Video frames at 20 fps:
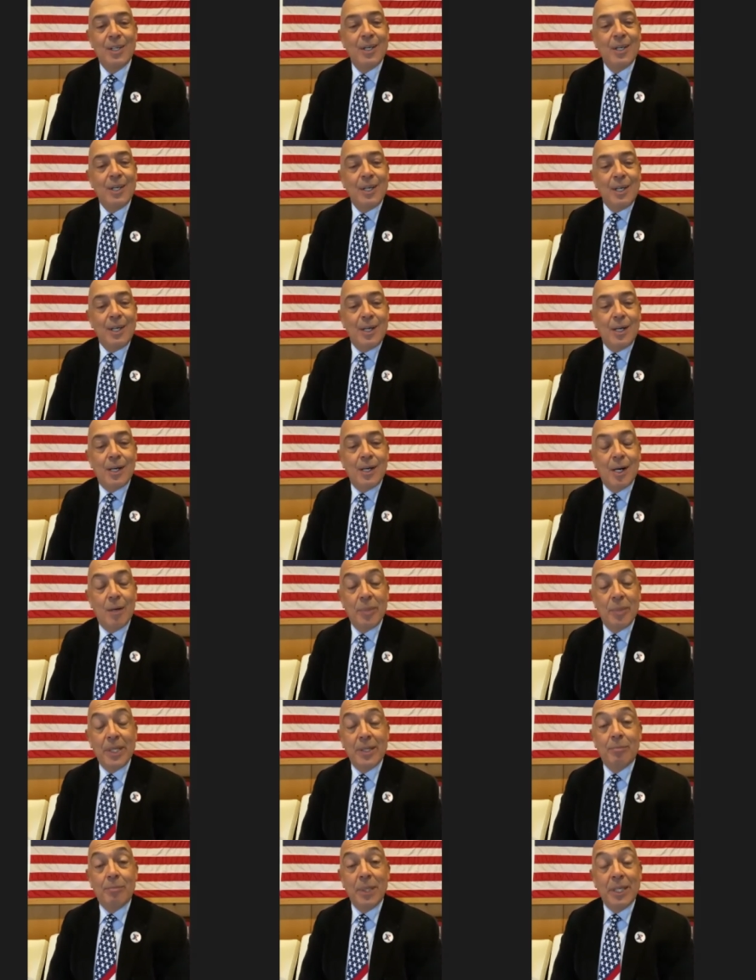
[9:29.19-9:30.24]
Yeah. Uh,
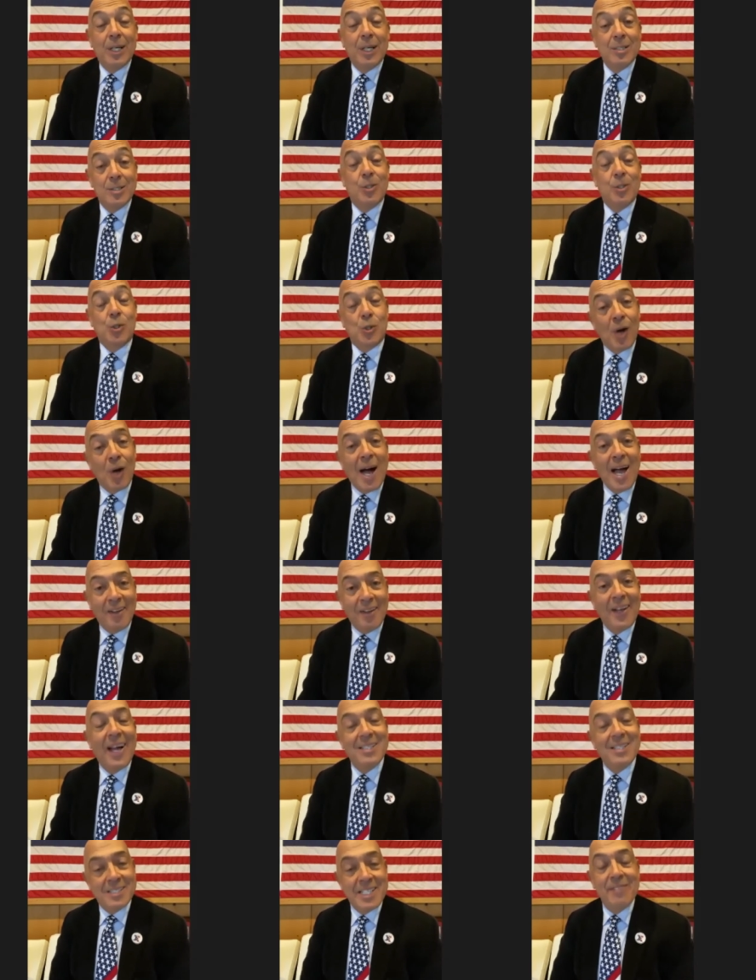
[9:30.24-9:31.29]
because the trial
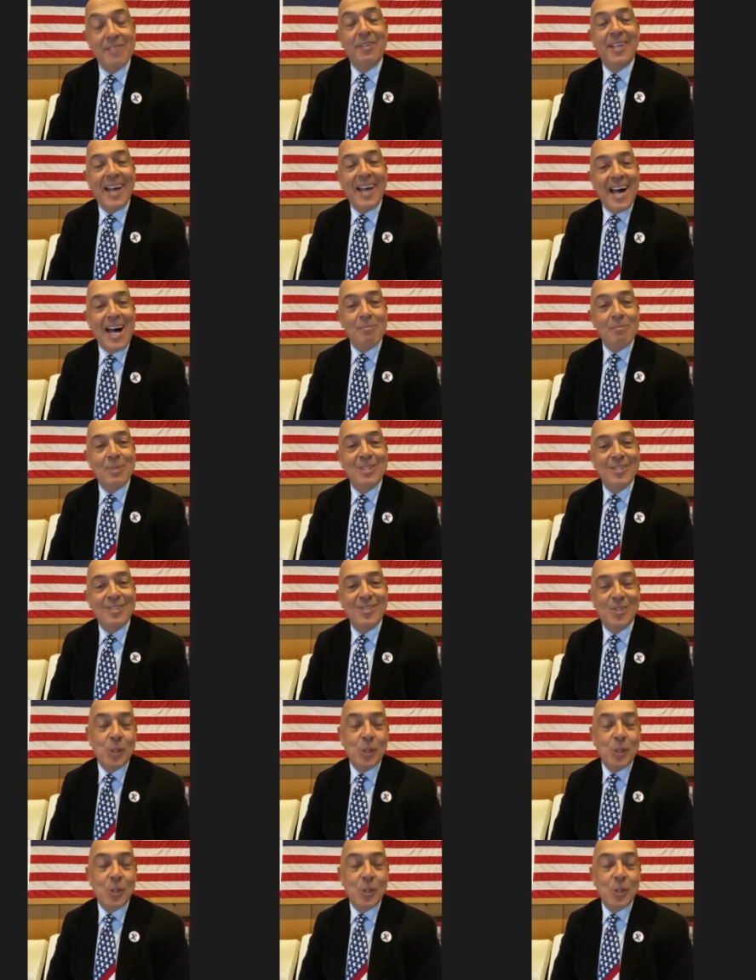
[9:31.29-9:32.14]
hasn't even happened.